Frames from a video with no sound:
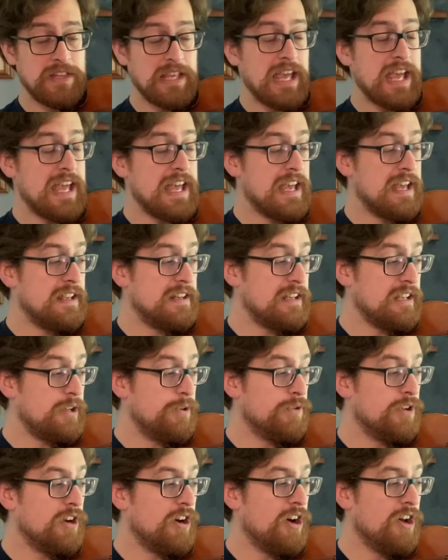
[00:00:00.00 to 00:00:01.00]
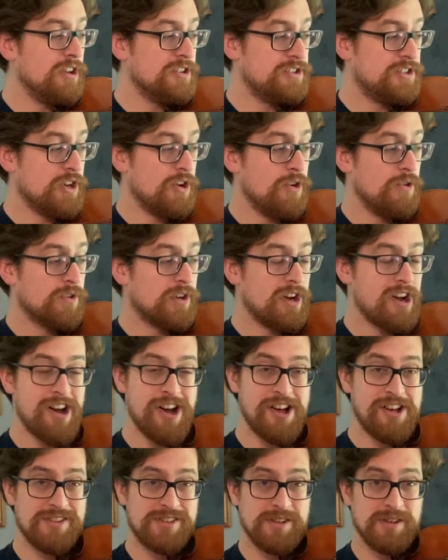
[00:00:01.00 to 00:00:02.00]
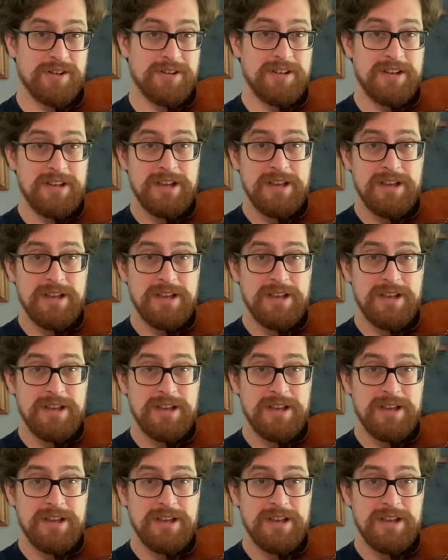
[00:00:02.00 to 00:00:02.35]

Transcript: and it would also cause a